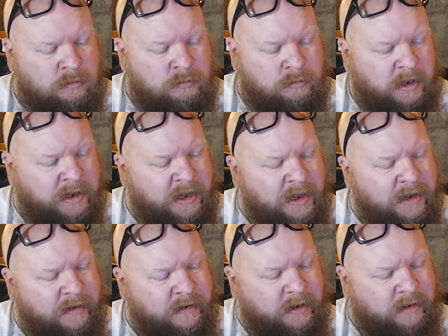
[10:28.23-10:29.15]
I
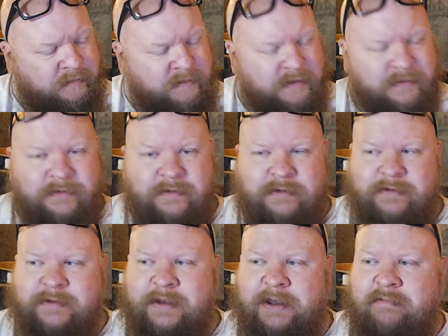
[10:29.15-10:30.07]
can't tell if this is the
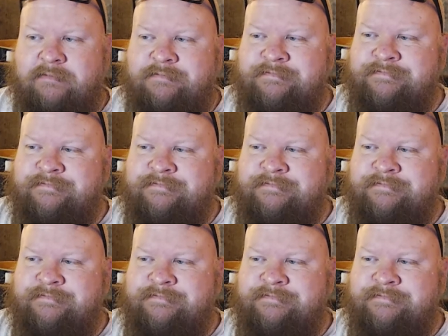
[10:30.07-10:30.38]
same